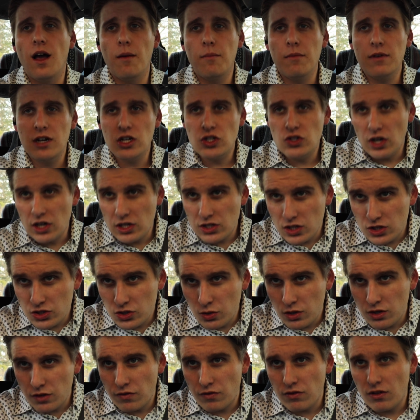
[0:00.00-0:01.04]
I'm going to try to start
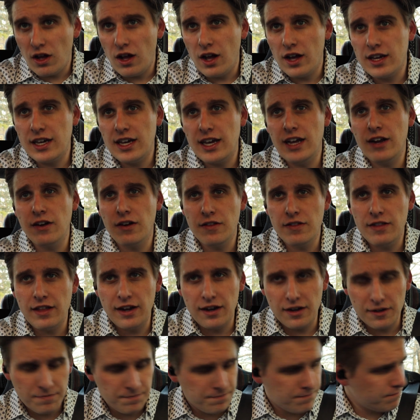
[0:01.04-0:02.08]
doing a vlog here and
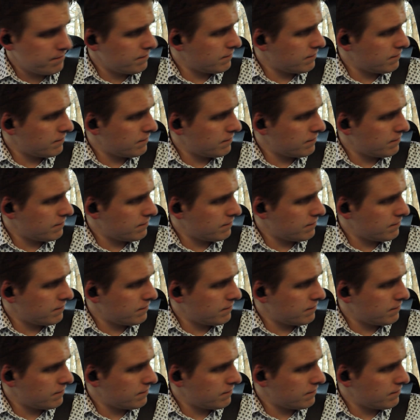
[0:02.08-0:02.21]
there,